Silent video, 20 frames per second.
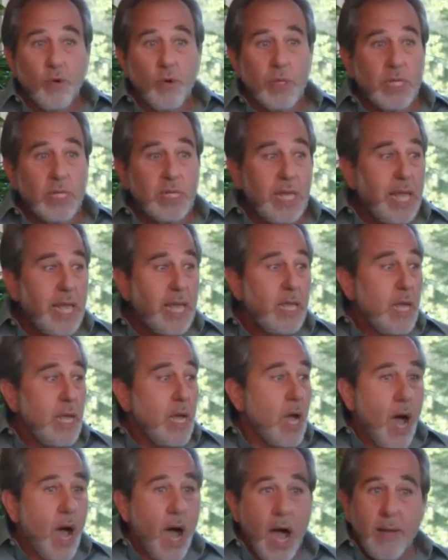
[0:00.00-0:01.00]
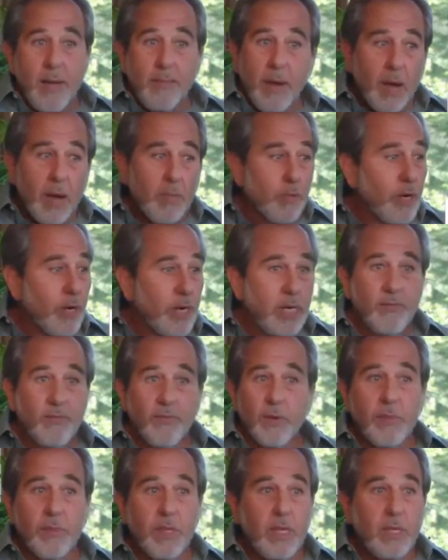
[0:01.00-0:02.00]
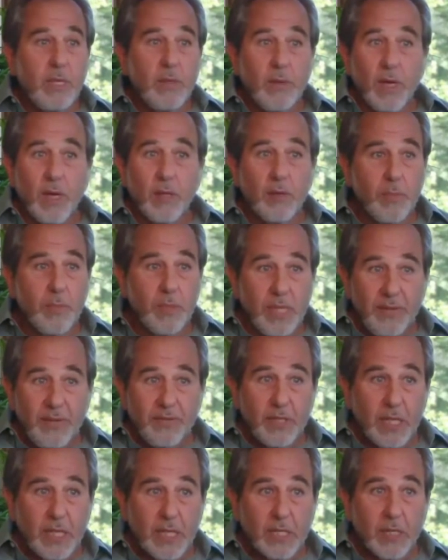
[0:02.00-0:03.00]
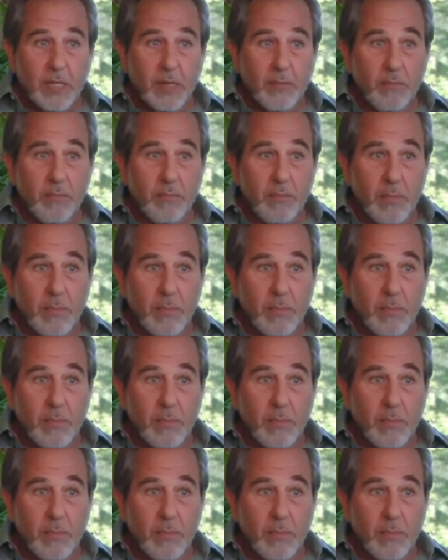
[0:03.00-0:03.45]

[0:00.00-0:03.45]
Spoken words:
or more of the day, I'm operating from the other belief system.